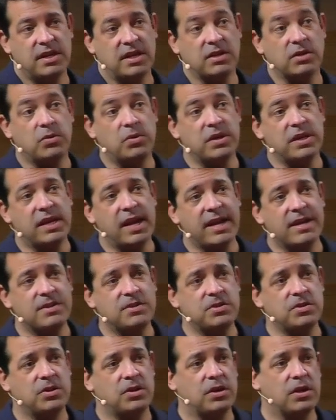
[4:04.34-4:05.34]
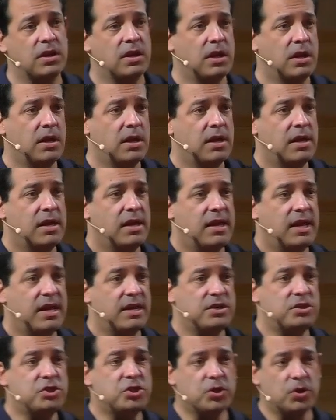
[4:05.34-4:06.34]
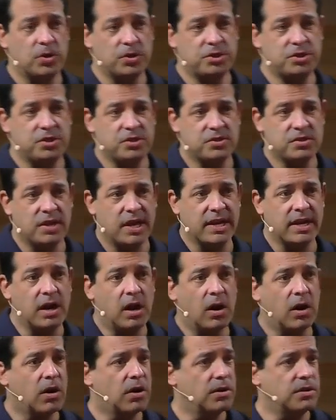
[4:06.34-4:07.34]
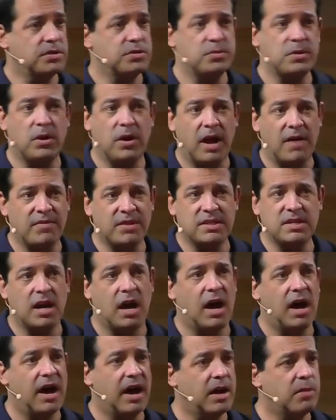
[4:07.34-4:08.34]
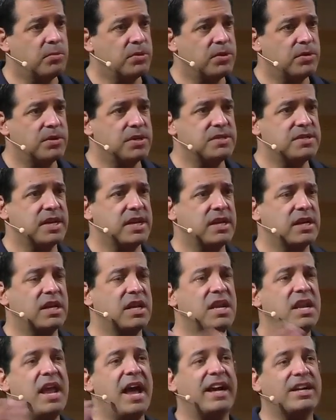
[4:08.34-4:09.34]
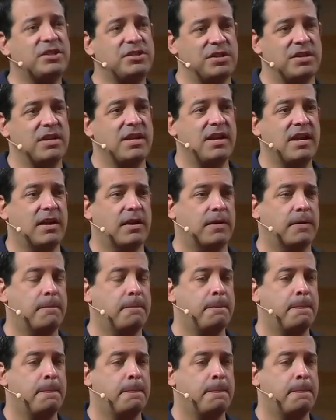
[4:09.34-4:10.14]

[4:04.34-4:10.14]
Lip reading: and creation and churches like ours. We don't have the time, but there is a connection here.